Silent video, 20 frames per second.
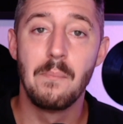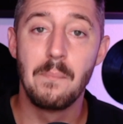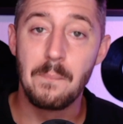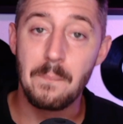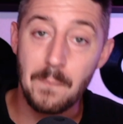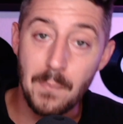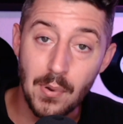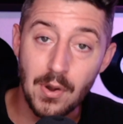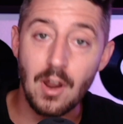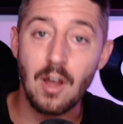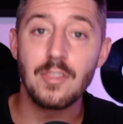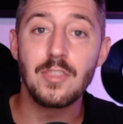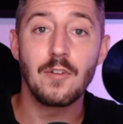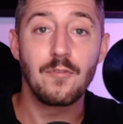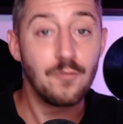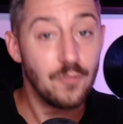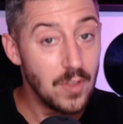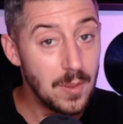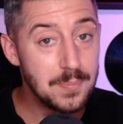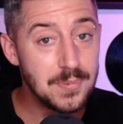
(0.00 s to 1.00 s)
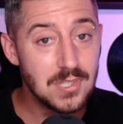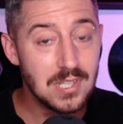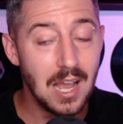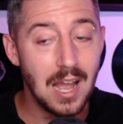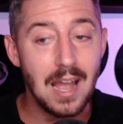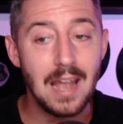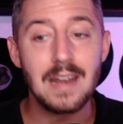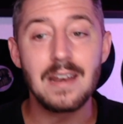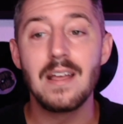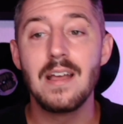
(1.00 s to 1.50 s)
But on the flip
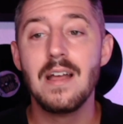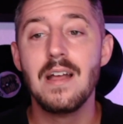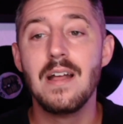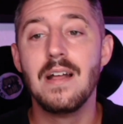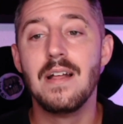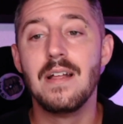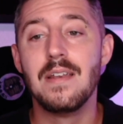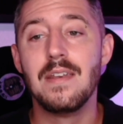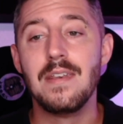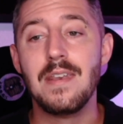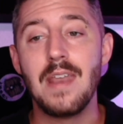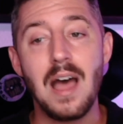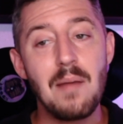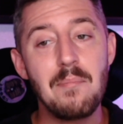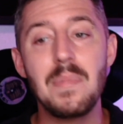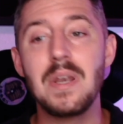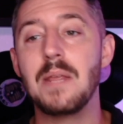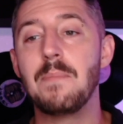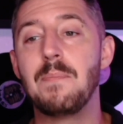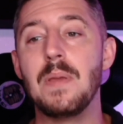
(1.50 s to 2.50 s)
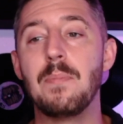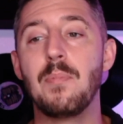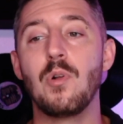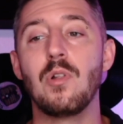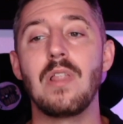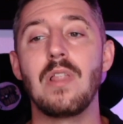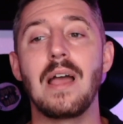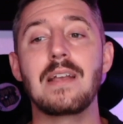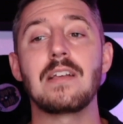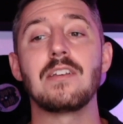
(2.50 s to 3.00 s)
side, not many
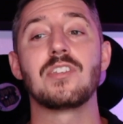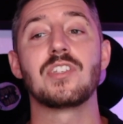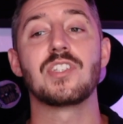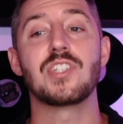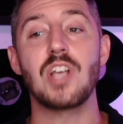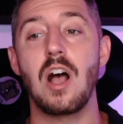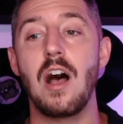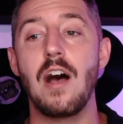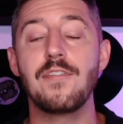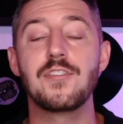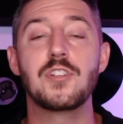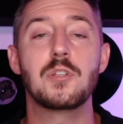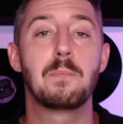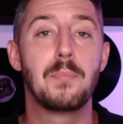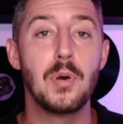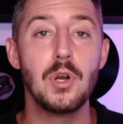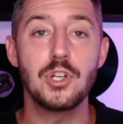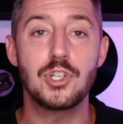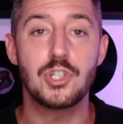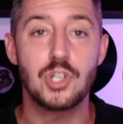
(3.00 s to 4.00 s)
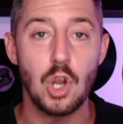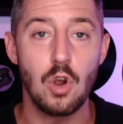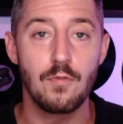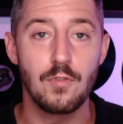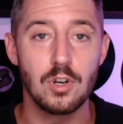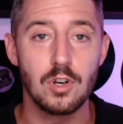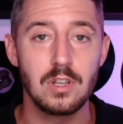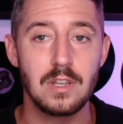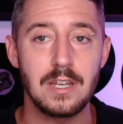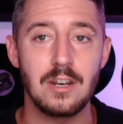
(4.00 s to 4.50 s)
people like a soft
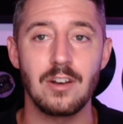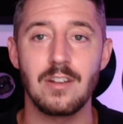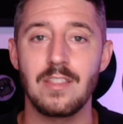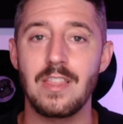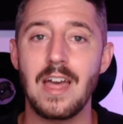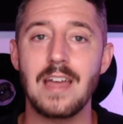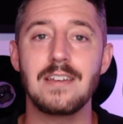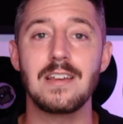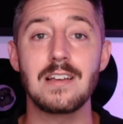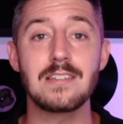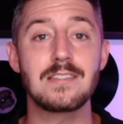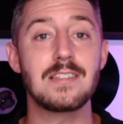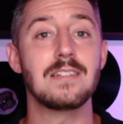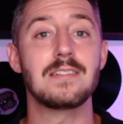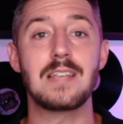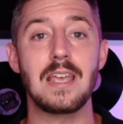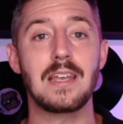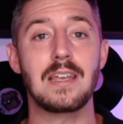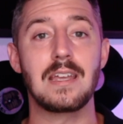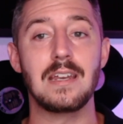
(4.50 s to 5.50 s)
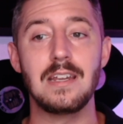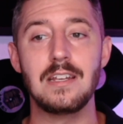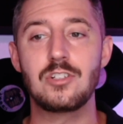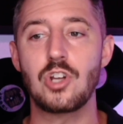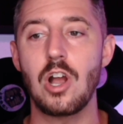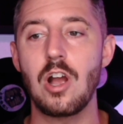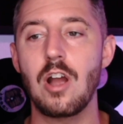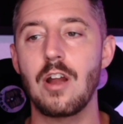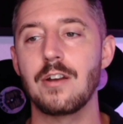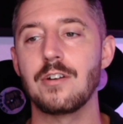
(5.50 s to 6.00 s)
pushover leader that doesn't take any
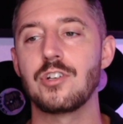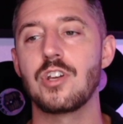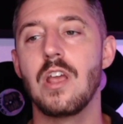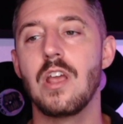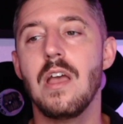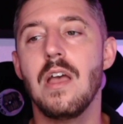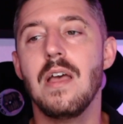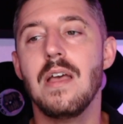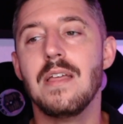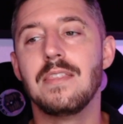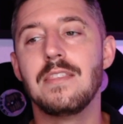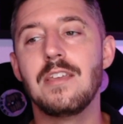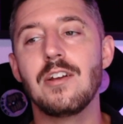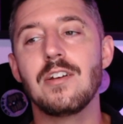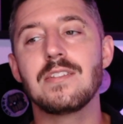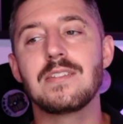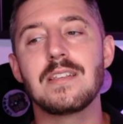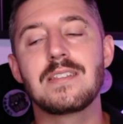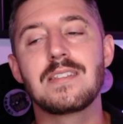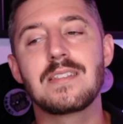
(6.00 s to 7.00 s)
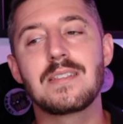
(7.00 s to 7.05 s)
charge. There is this